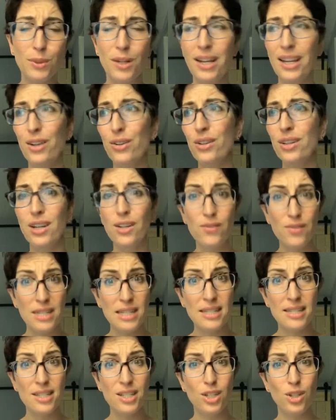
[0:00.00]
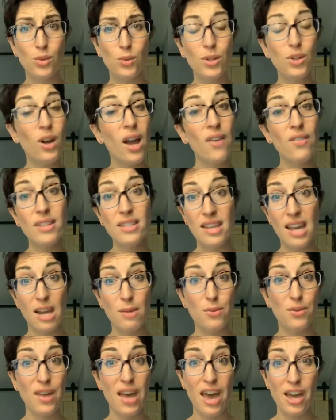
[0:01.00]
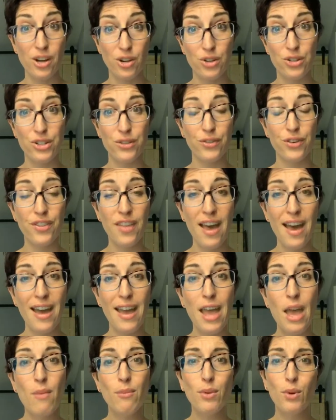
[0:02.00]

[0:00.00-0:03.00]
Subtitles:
We're not here to convince you. We don't have the time or the energy for that,